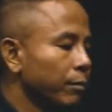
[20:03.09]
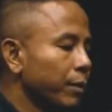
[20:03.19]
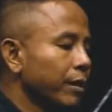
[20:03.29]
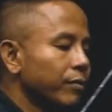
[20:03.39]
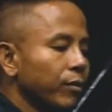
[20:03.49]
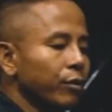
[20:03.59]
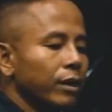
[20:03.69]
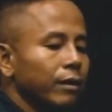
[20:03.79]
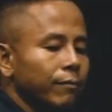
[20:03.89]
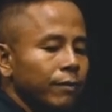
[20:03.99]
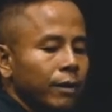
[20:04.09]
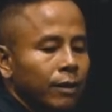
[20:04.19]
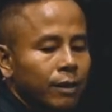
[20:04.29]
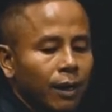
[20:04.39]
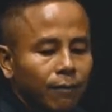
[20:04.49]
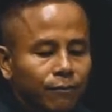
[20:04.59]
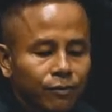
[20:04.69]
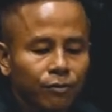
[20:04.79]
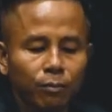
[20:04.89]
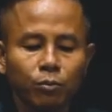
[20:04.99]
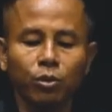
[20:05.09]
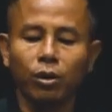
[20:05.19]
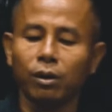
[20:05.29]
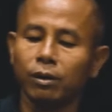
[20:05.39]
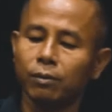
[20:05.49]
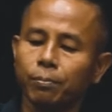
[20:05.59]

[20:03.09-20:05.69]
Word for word: Because the real love comes from God.